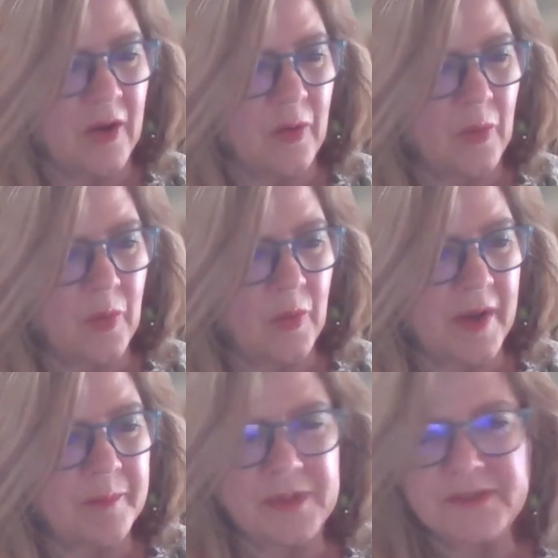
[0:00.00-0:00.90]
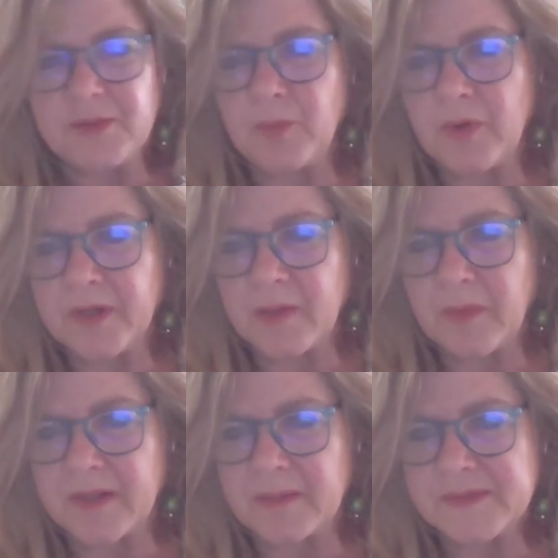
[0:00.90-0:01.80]
or a person working
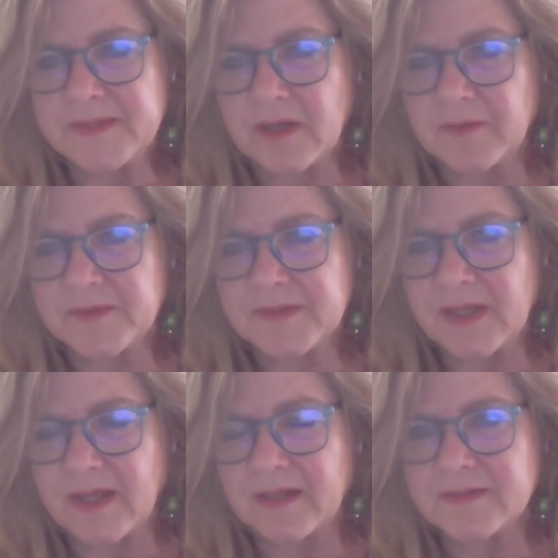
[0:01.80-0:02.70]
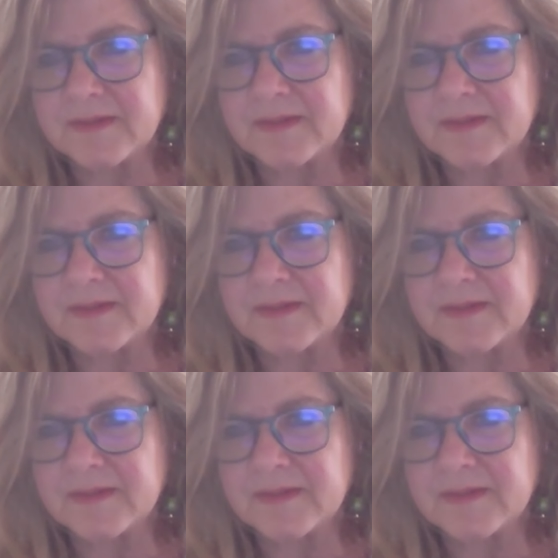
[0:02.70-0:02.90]
by themselves and,